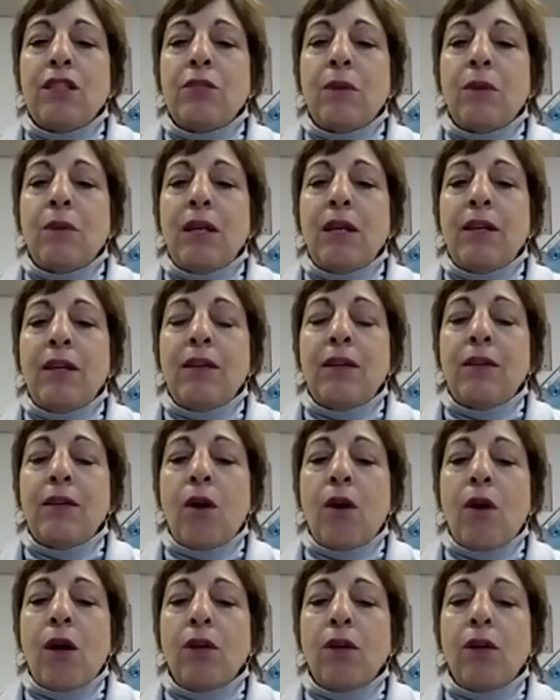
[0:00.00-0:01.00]
So this
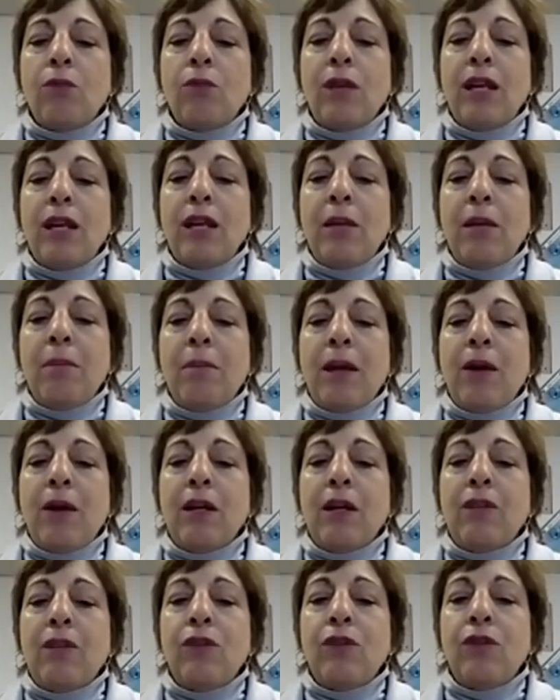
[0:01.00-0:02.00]
one is called
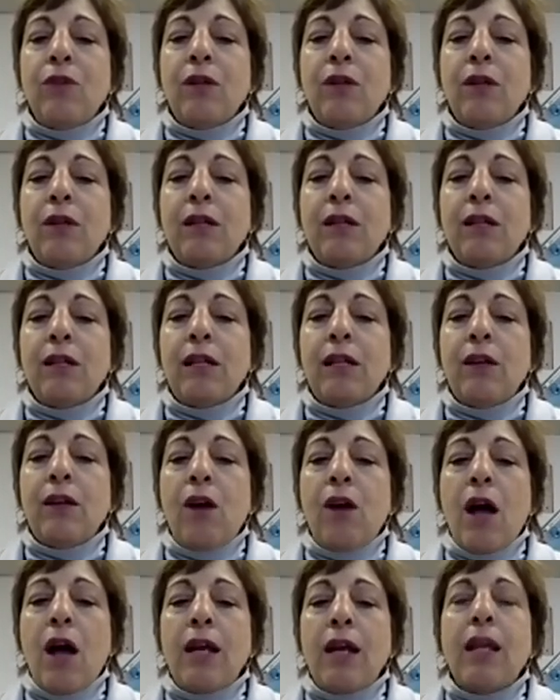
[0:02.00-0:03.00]
Reading Bear, and if you
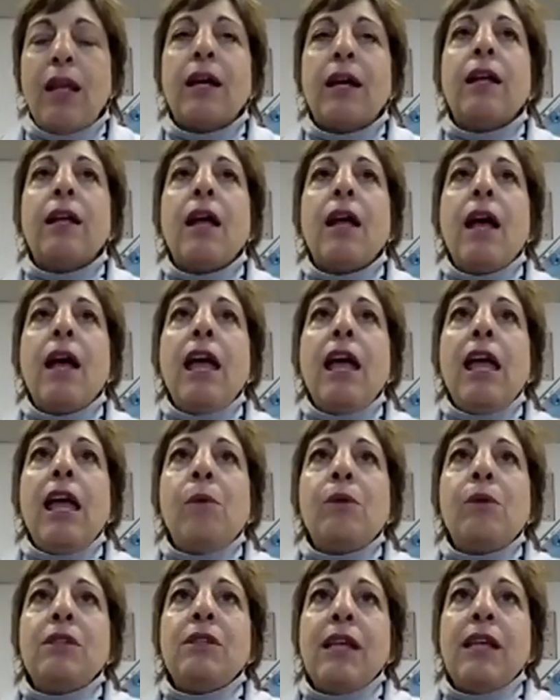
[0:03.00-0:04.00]
click on it,
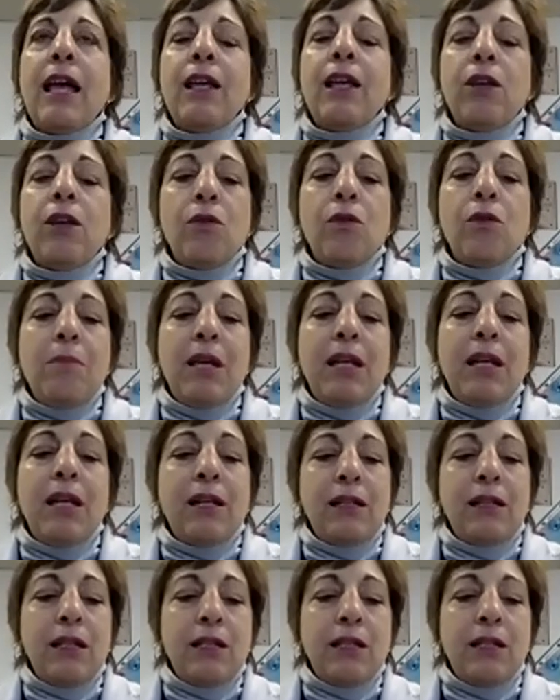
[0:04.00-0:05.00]
it will take you
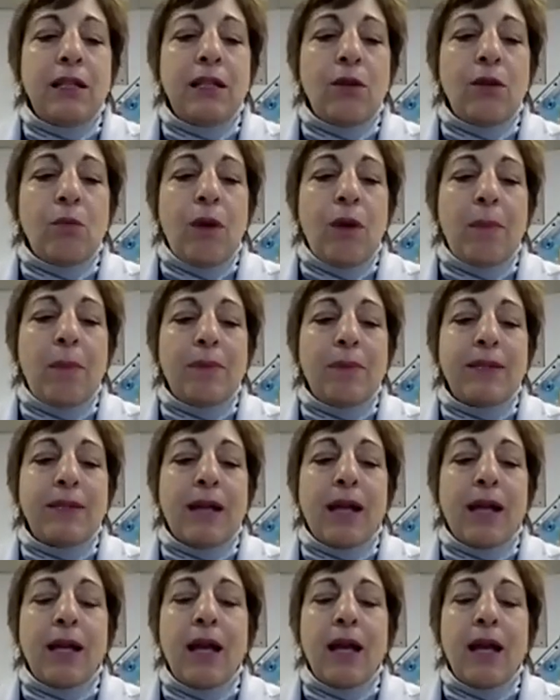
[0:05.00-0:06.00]
immediately to the
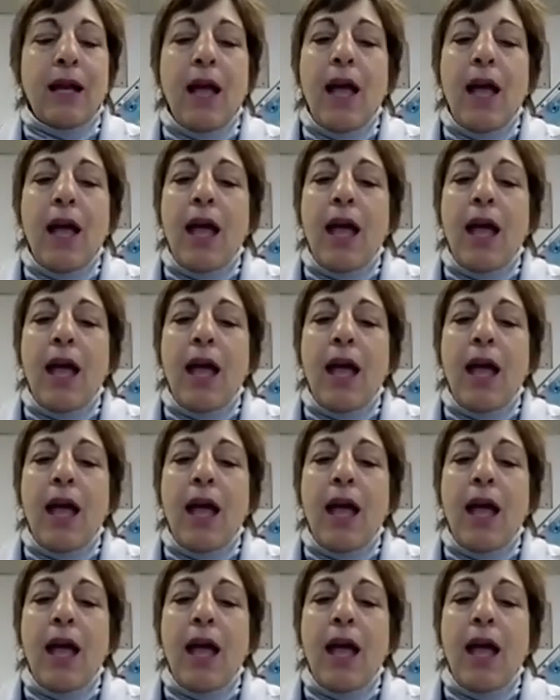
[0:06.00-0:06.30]
website.